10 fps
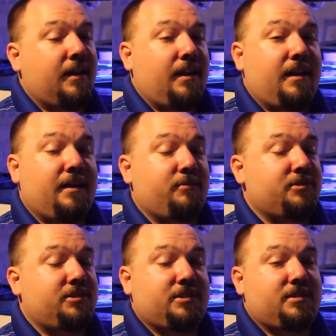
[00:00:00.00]
and it
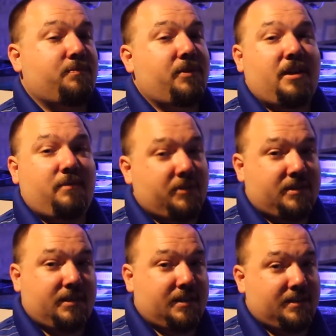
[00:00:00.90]
was just a behemoth
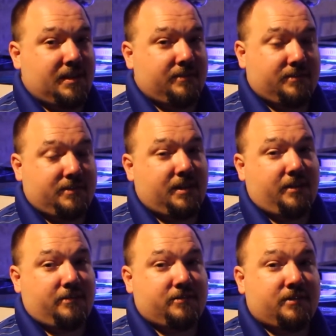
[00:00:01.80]
to get down the
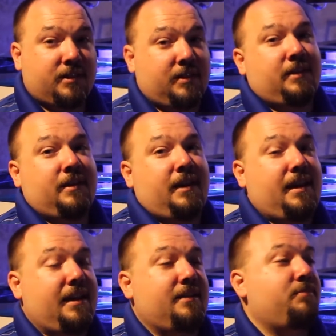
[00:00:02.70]
stairs.
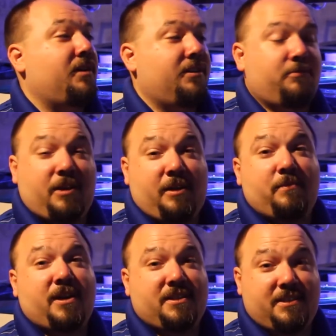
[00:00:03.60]
And by the way,
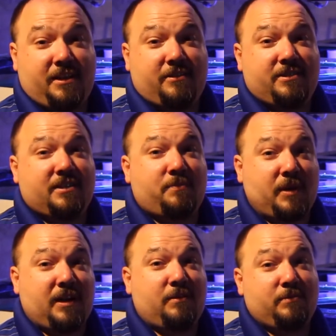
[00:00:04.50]
my stairs at the
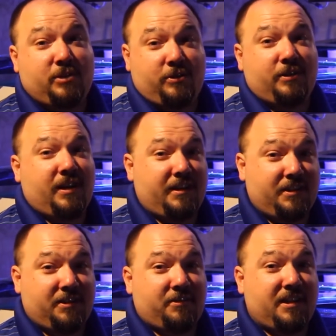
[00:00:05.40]
bottom turn 90
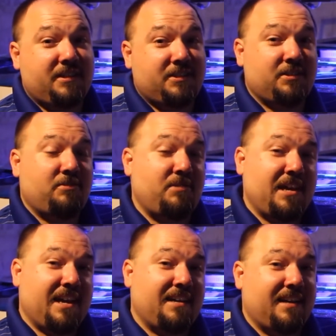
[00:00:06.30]
degrees, so we
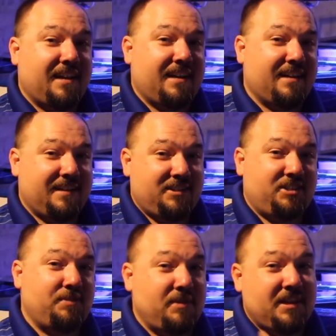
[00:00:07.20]
had to kind of
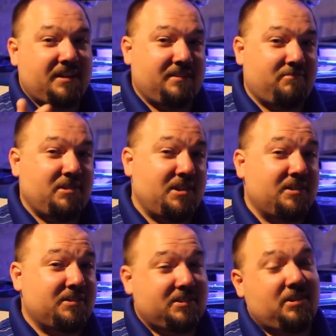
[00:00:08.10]
shimmy it
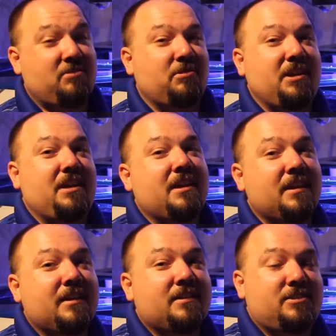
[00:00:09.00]
real slowly
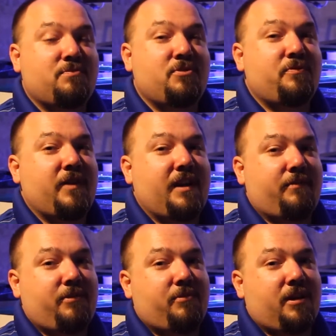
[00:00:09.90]
to move it
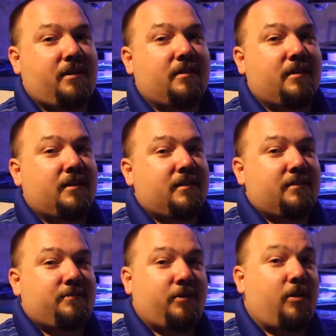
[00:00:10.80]
everywhere
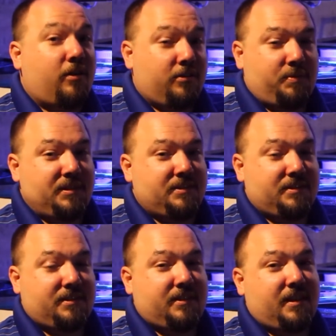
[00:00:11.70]
for all the
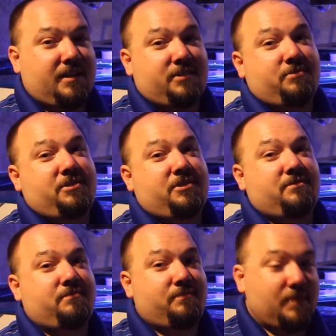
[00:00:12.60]
pieces of glass,
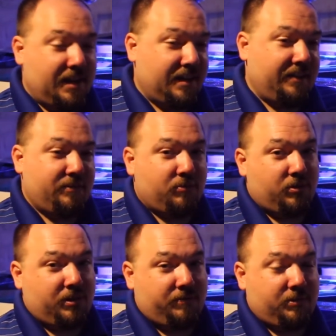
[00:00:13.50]
which made it even
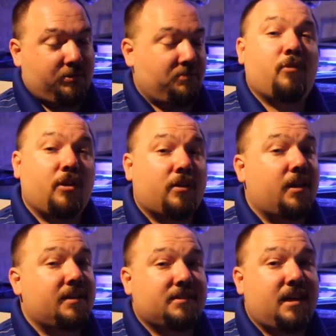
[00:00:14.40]
more difficult. But the
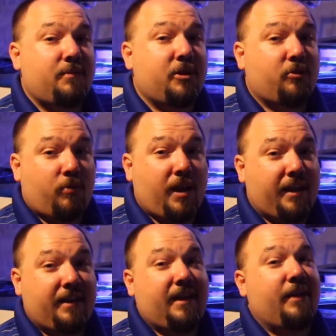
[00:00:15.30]
glass came in
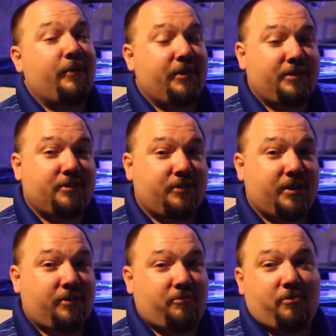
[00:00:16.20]
great. Everything turned
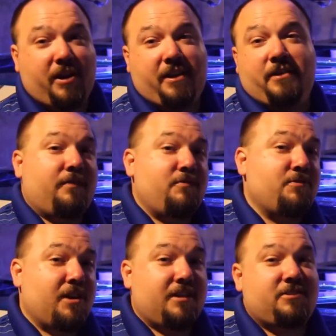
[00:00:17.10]
out great. If you
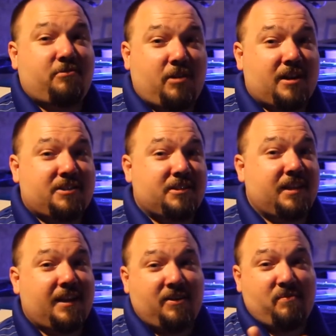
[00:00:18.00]
guys are watching,
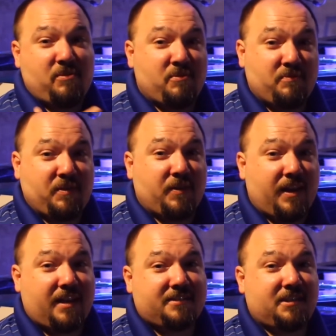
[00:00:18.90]
that helped me move the
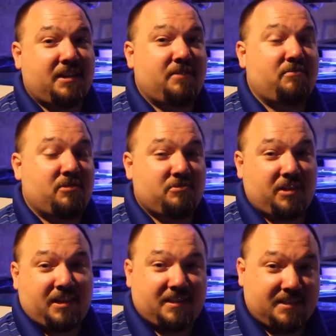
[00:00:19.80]
glass in. Once
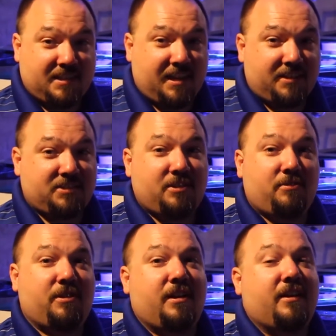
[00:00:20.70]
I get the tanks
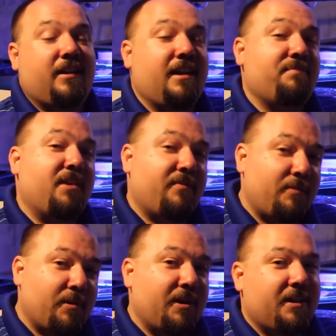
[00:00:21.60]
going, I'm going to have
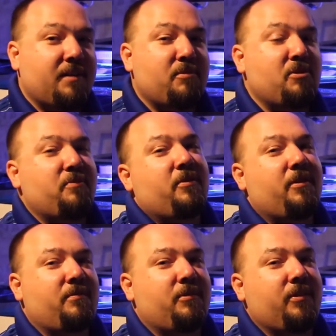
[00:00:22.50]
everybody come
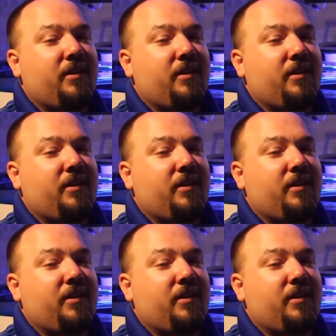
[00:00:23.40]
over and